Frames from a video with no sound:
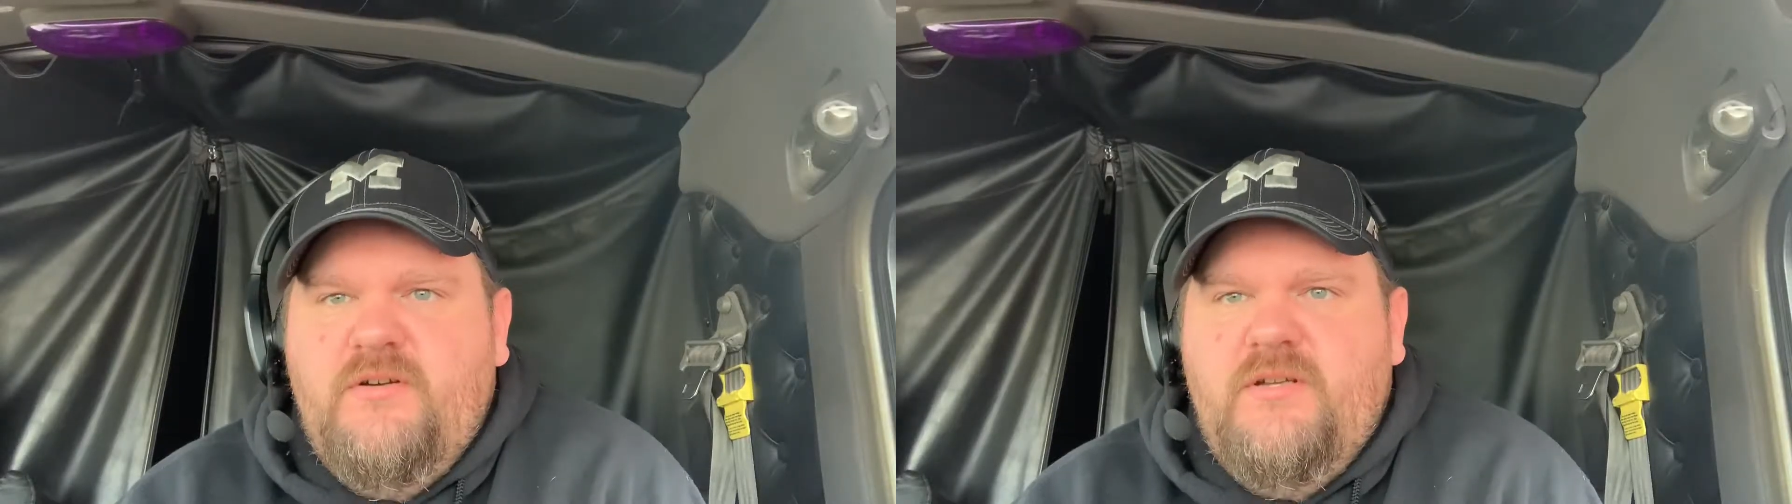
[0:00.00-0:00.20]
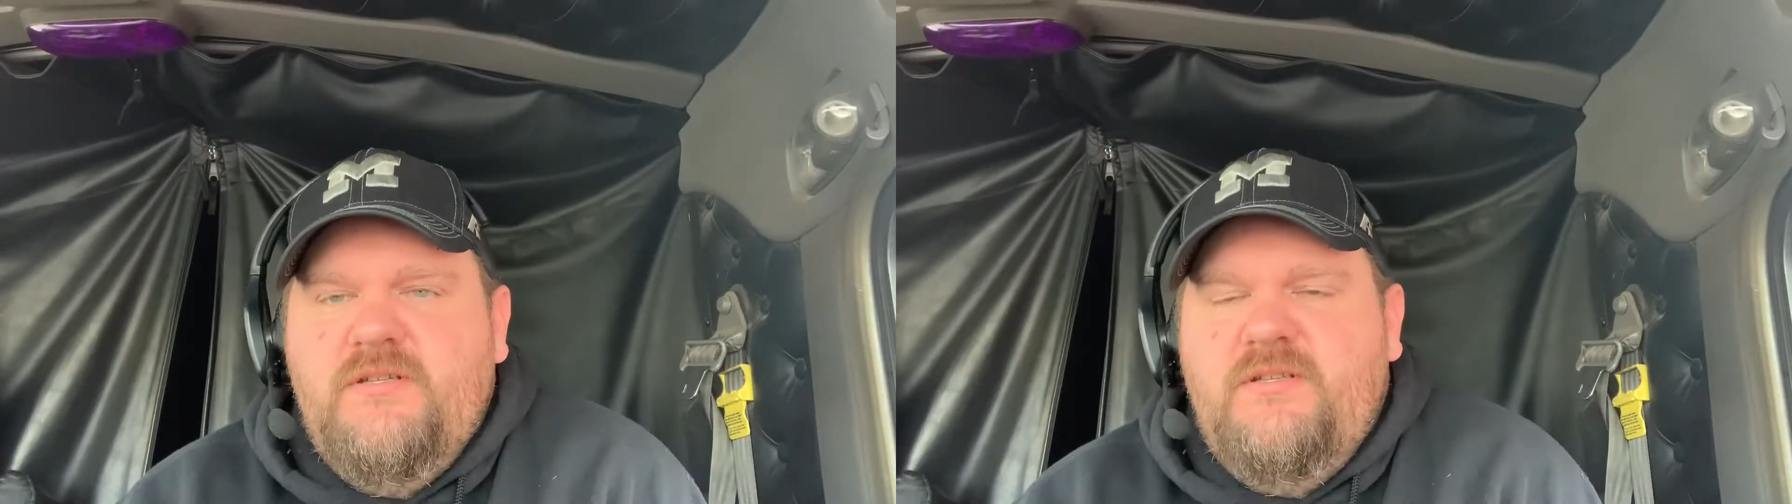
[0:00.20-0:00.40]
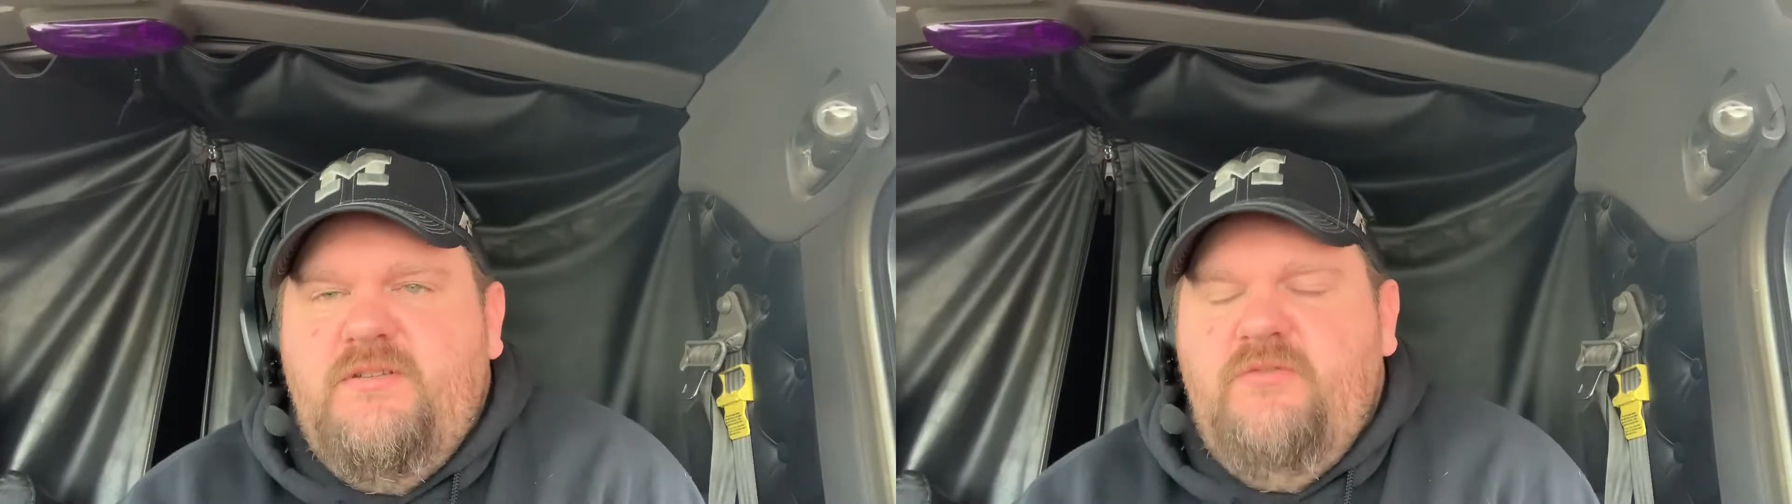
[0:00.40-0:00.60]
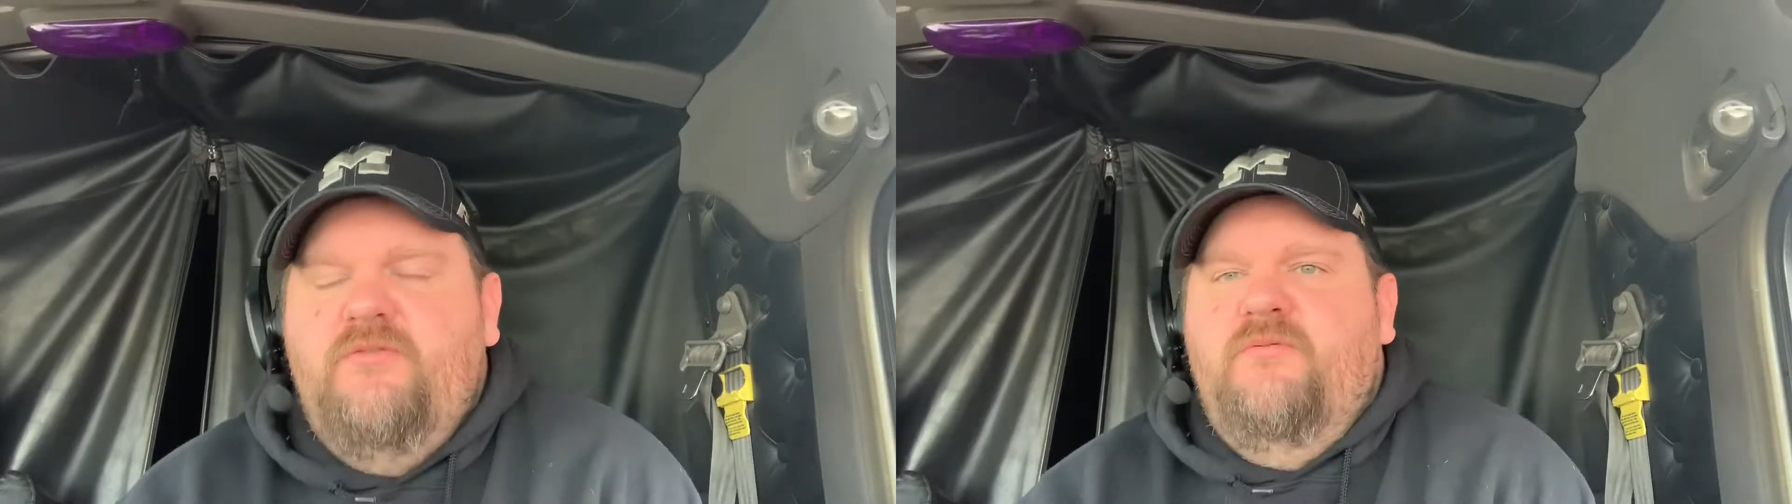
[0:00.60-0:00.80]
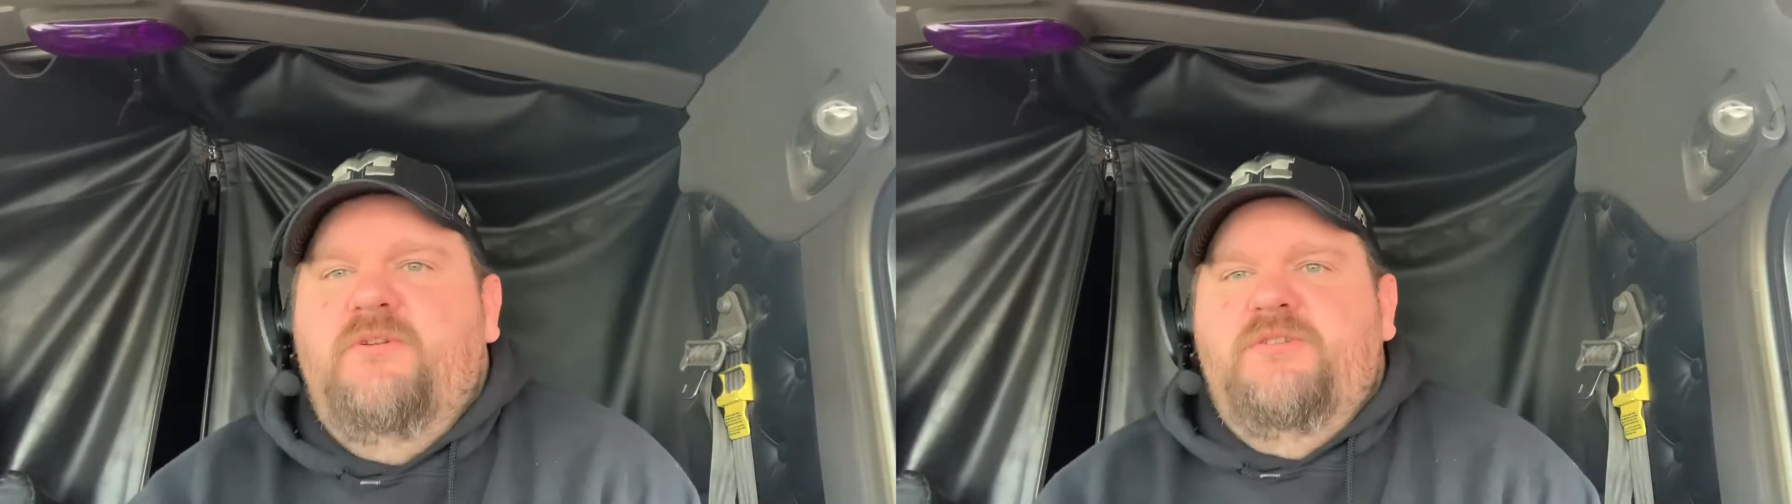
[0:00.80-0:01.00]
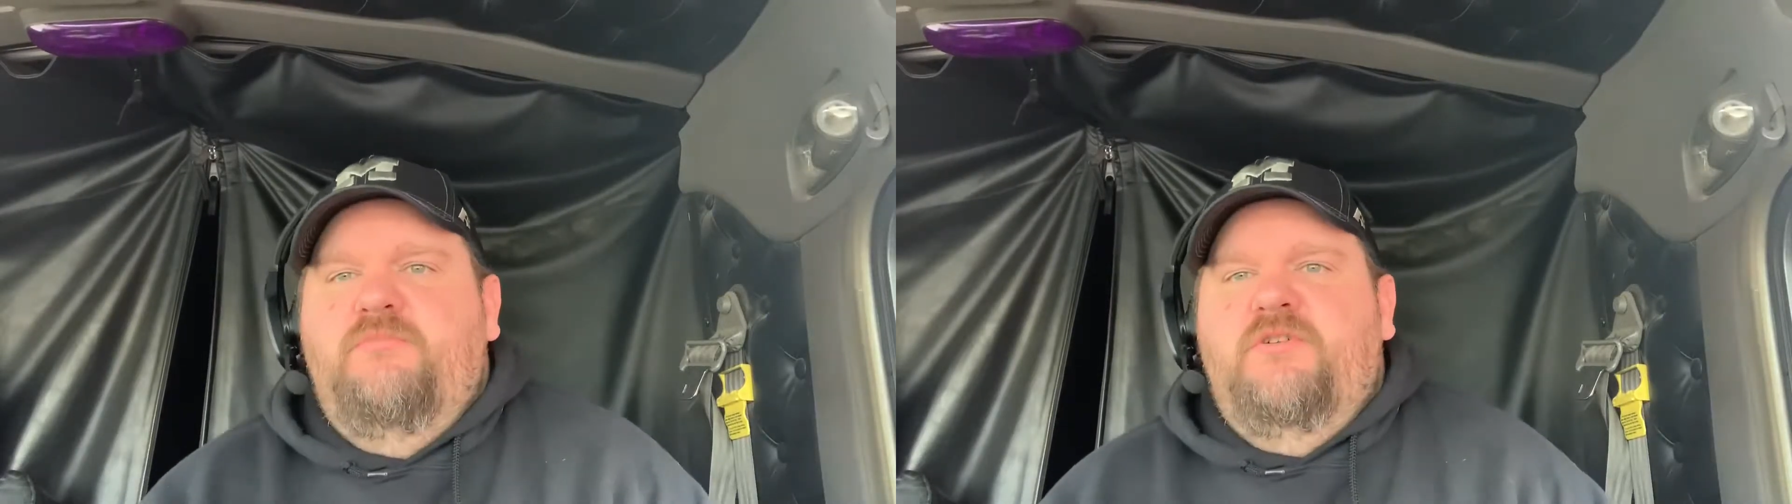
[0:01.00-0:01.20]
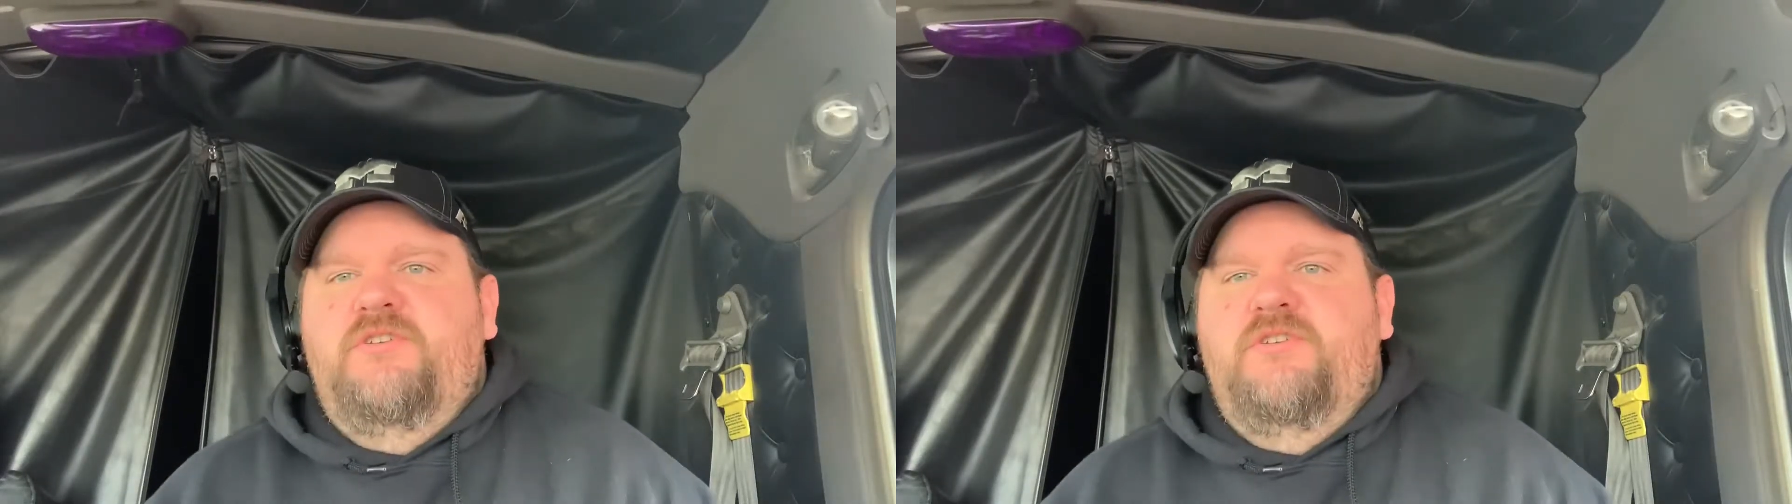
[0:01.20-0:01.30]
because you do a bunch of